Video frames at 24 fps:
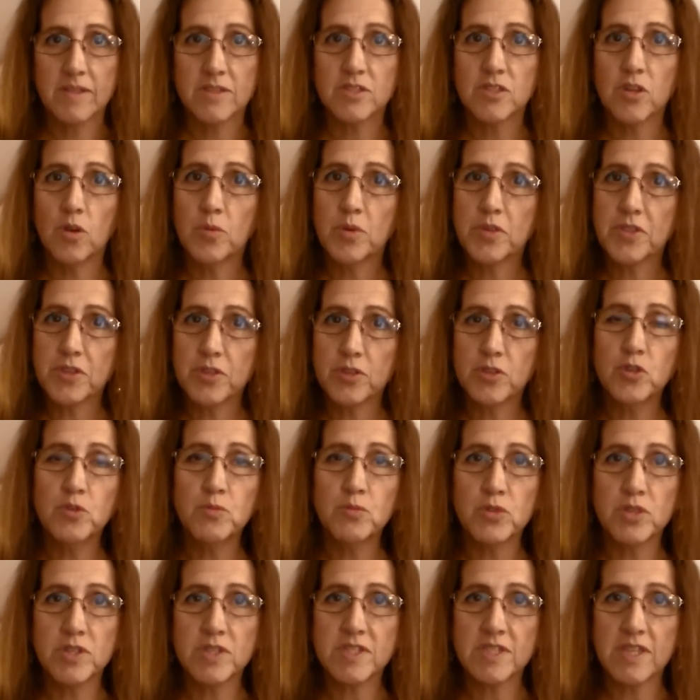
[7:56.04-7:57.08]
So with the
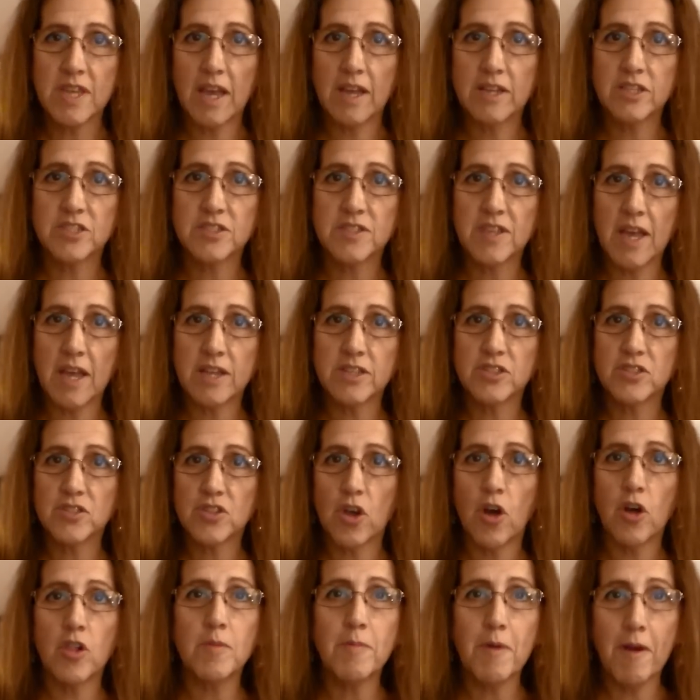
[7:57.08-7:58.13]
new moon in Sag, Sag
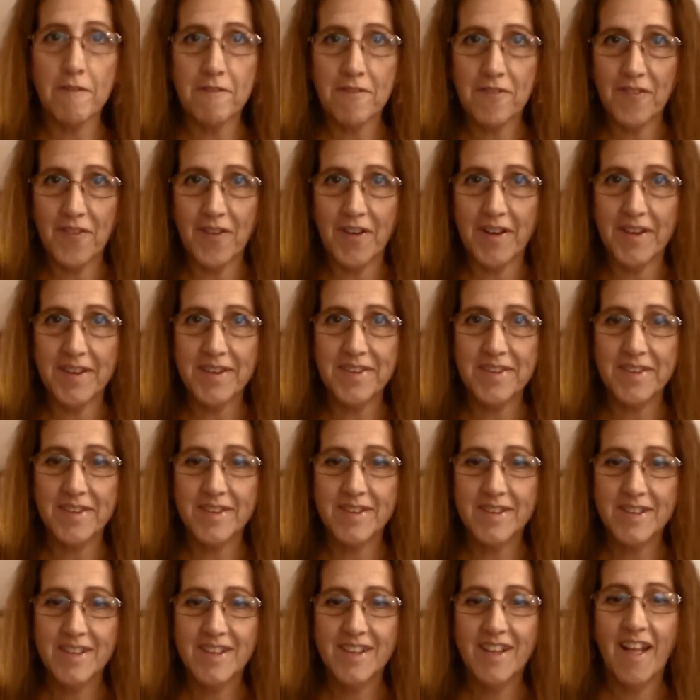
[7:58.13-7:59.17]
is all about fun
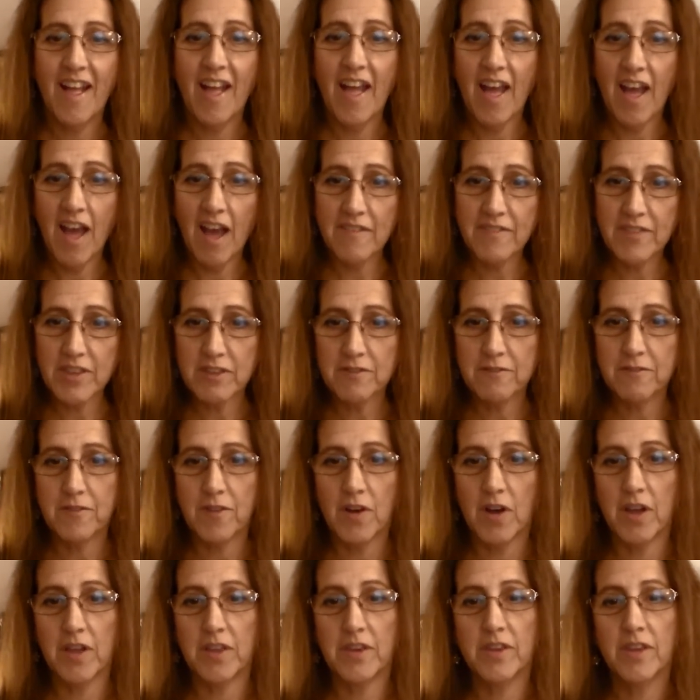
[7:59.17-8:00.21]
having
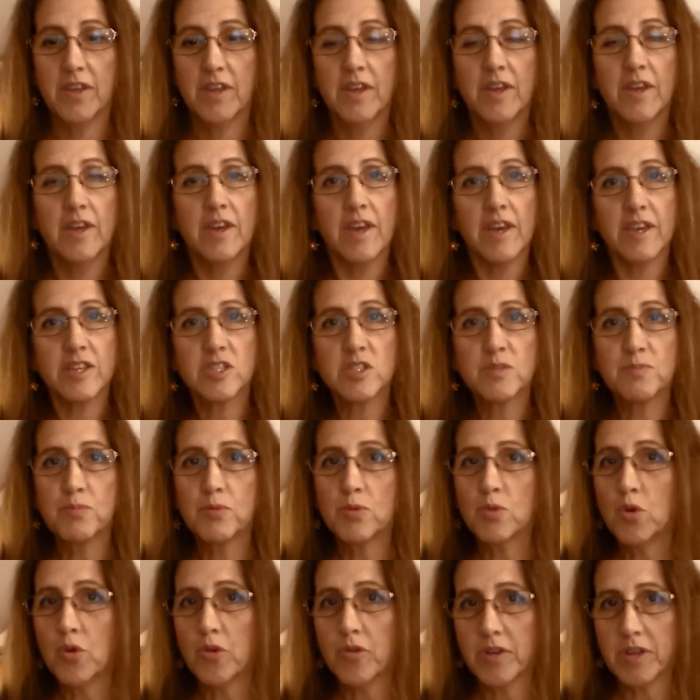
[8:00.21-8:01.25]
fun,
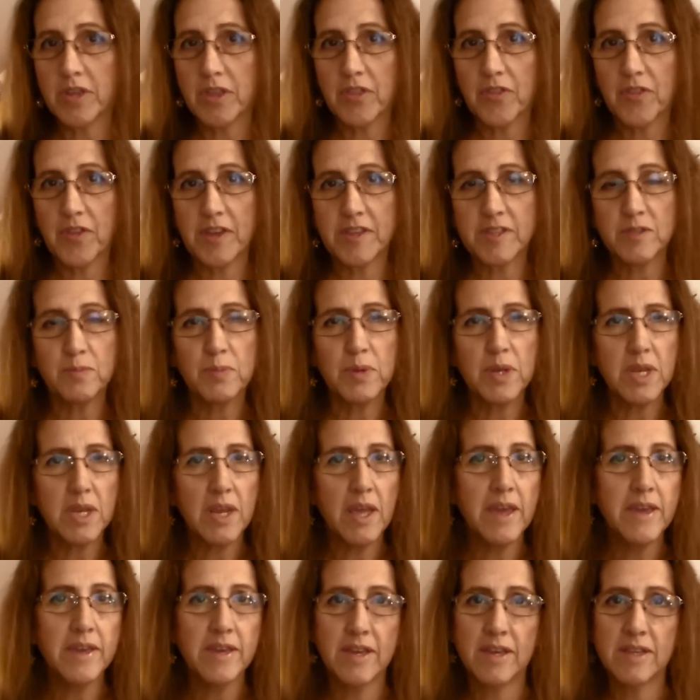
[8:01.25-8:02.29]
exploring things,
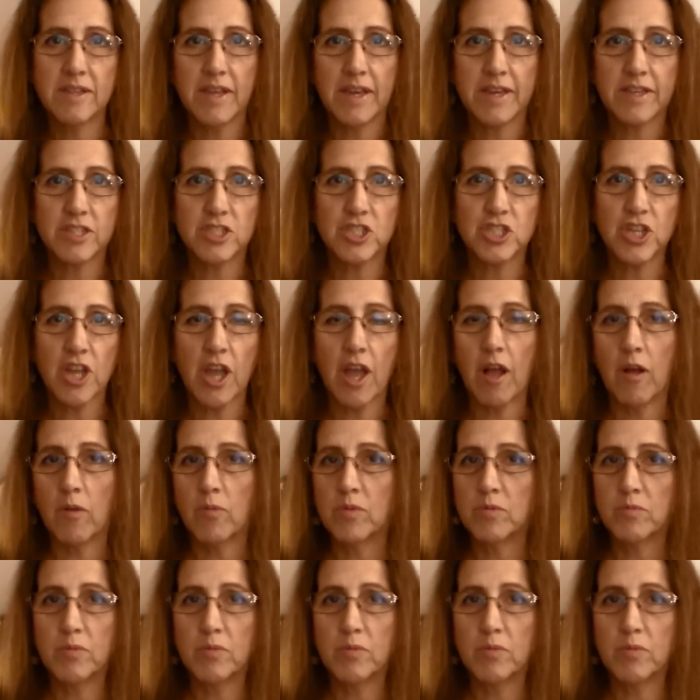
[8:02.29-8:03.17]
playing like a child.